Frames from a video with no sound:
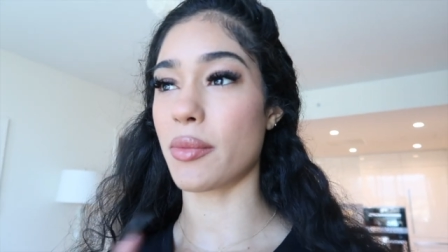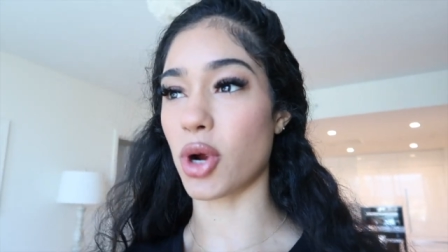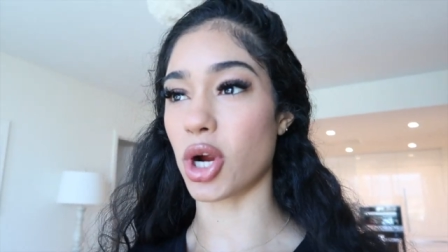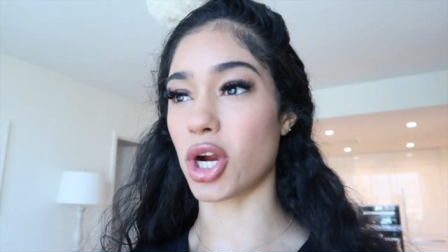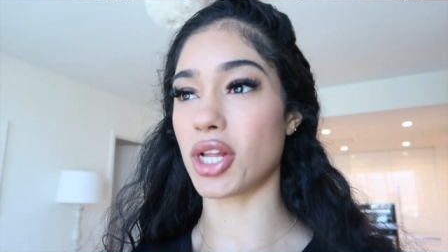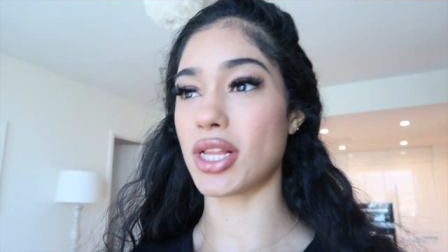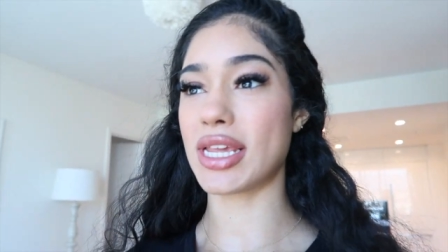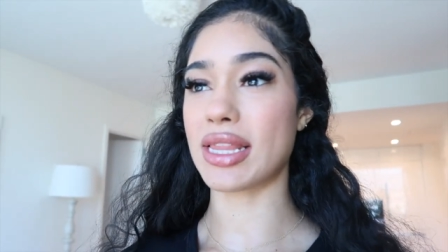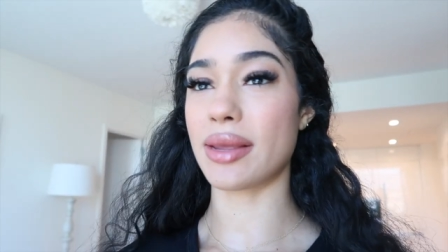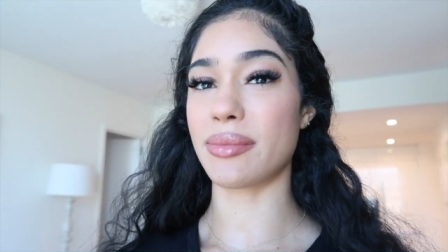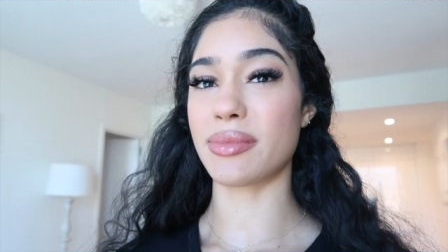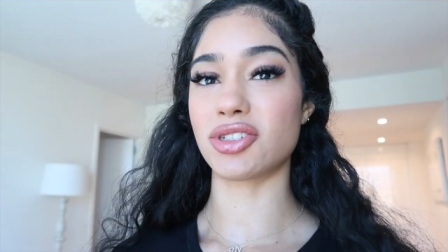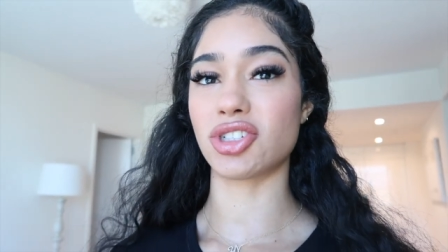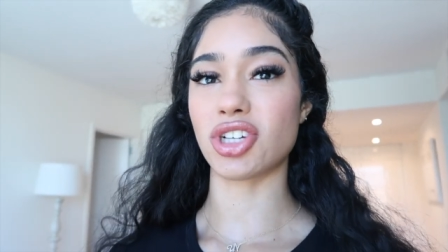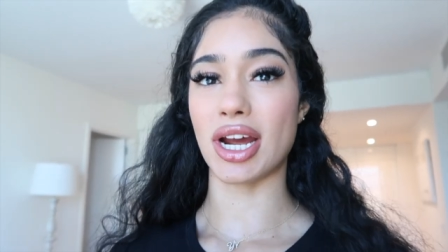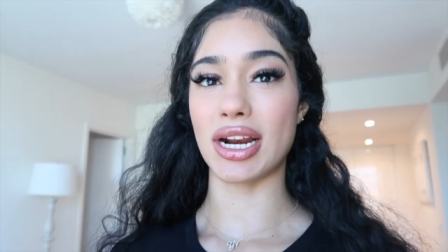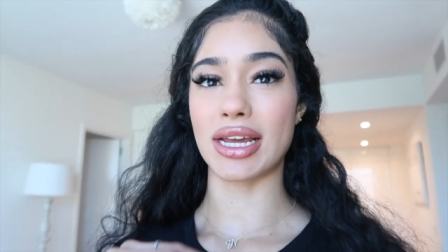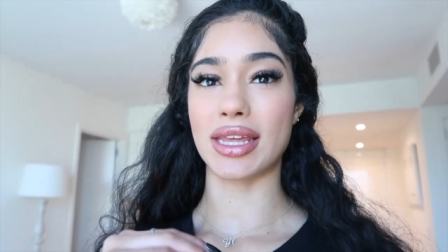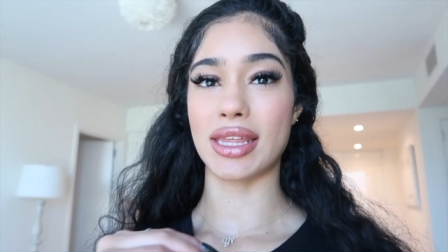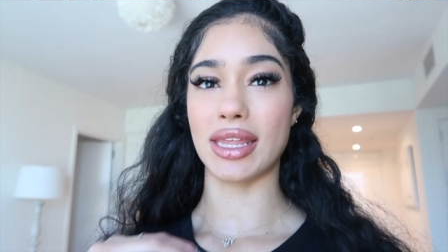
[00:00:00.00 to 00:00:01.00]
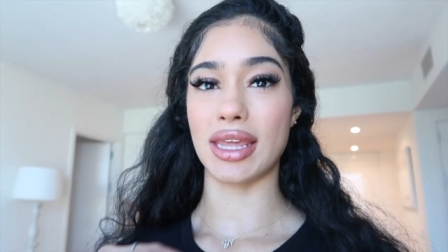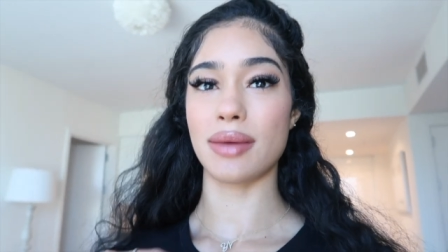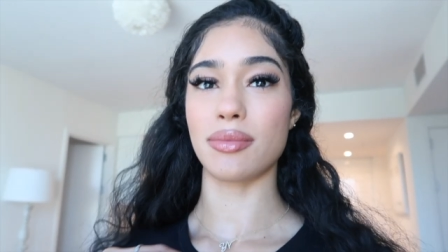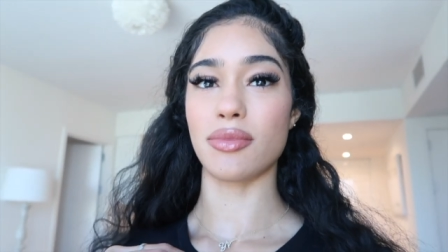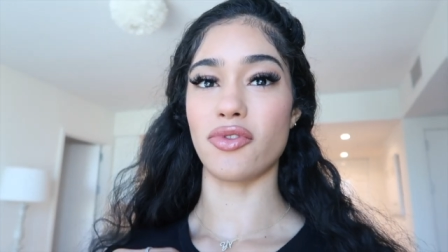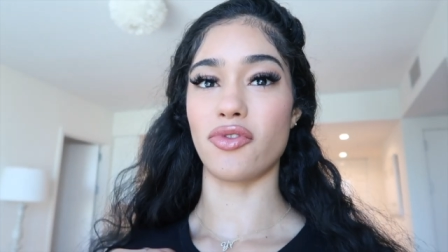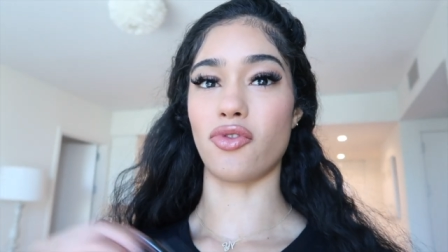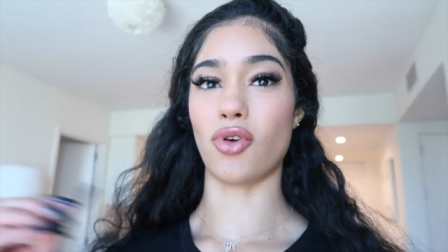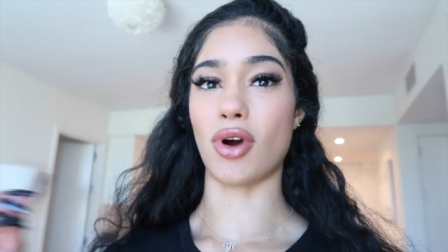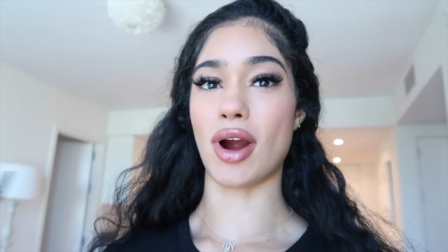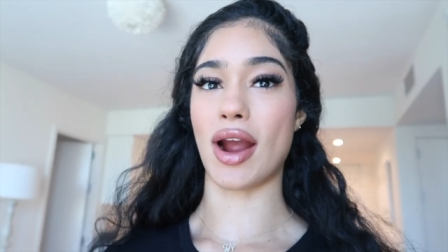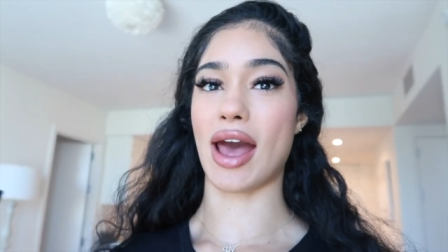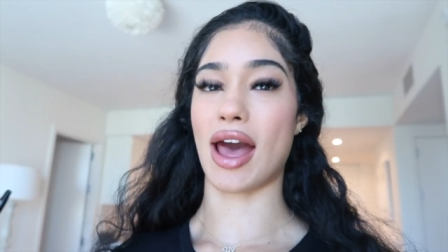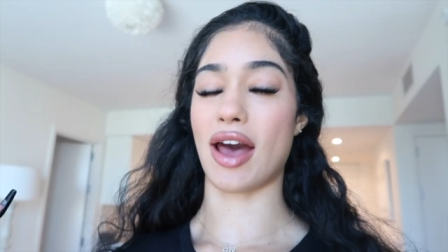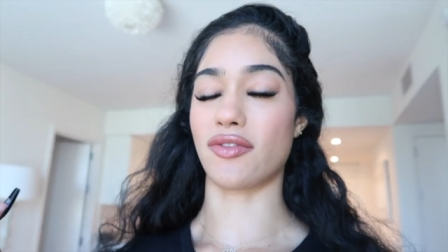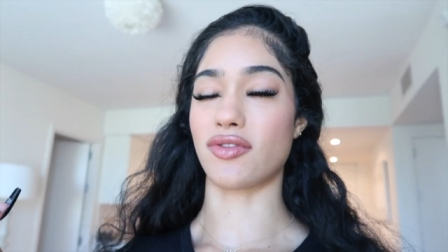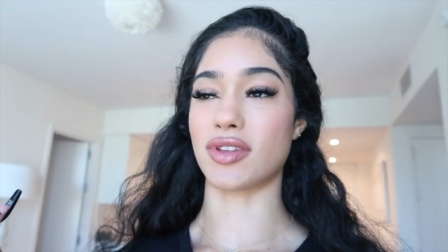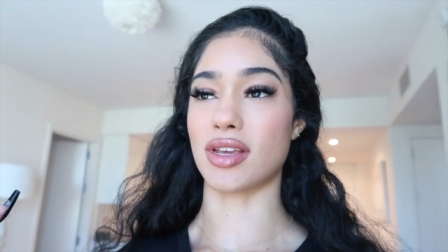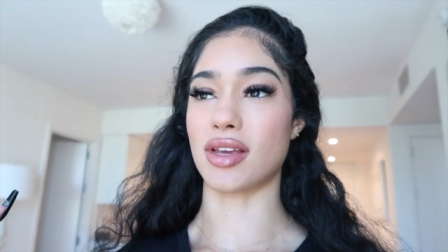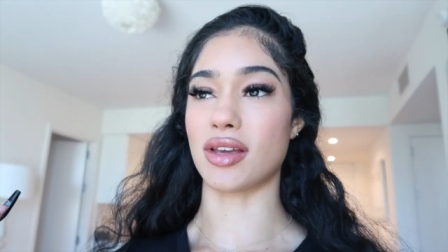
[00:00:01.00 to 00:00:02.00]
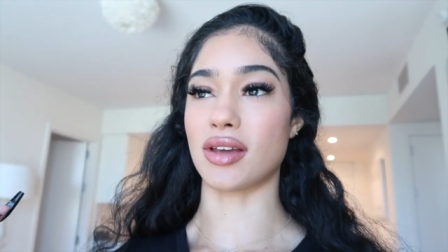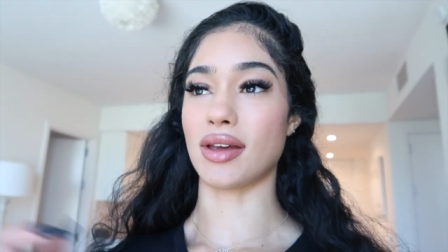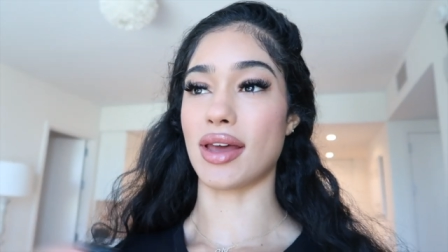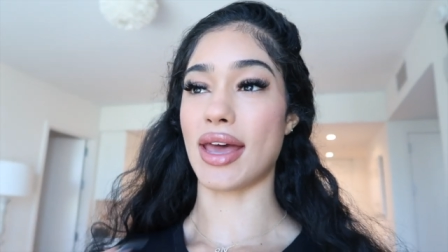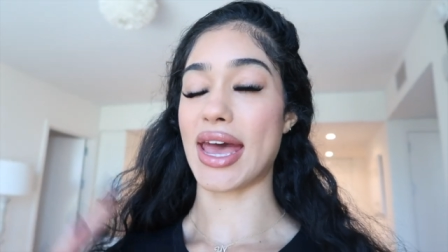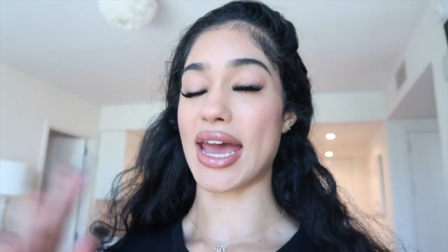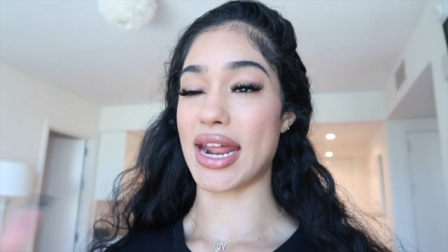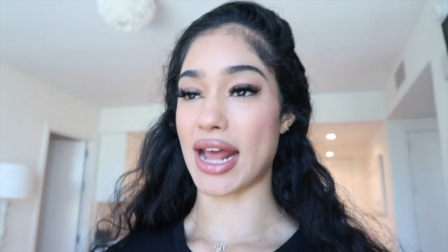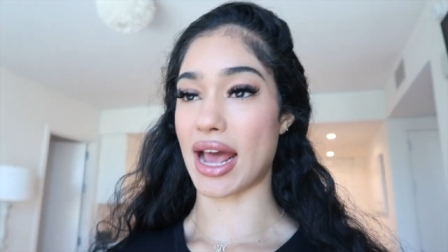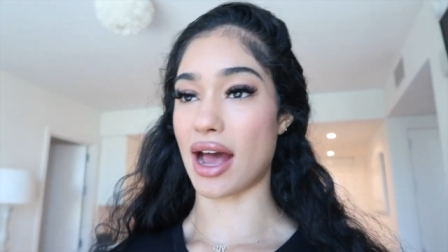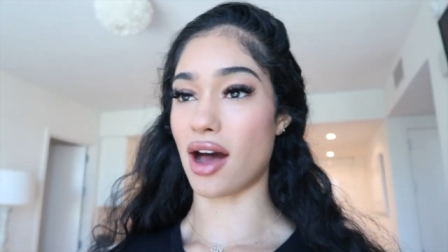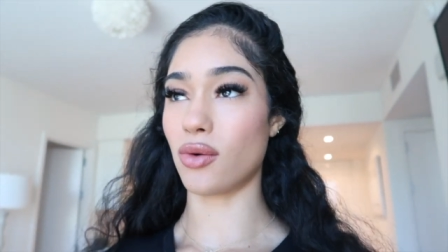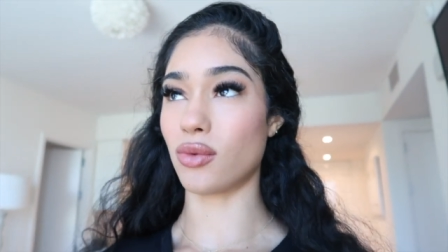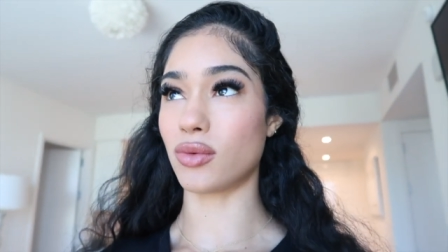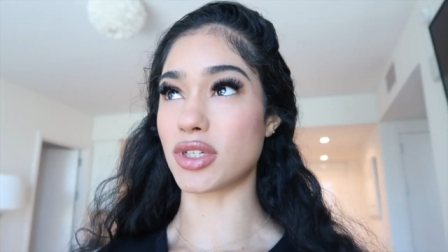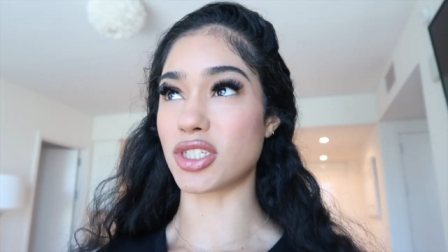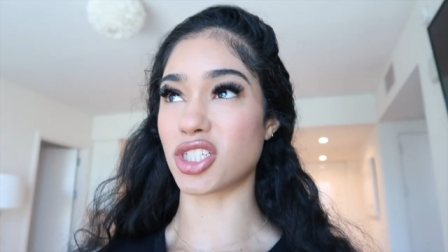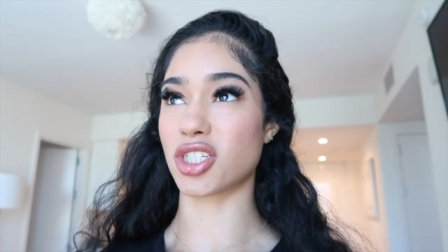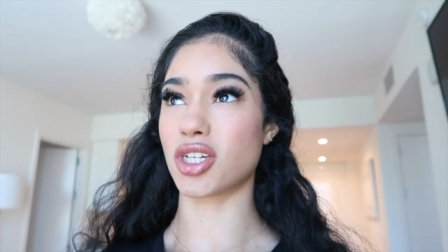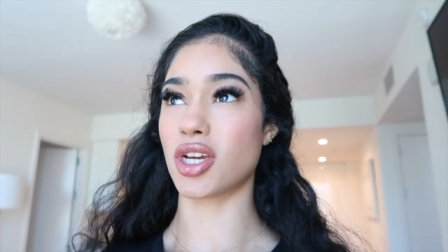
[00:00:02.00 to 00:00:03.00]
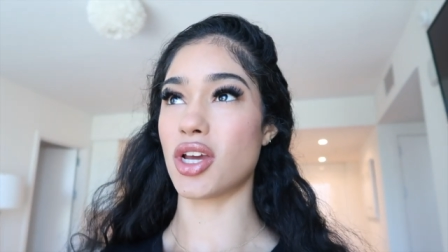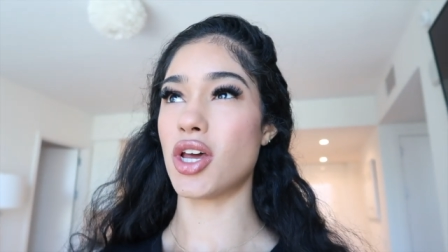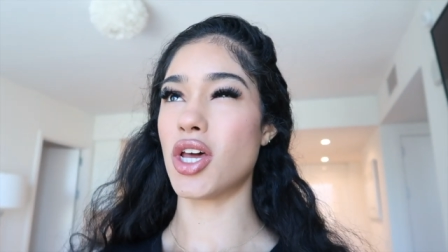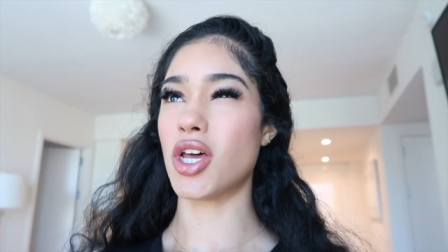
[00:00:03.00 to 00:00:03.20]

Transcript: early let me try to clean before i have to head out which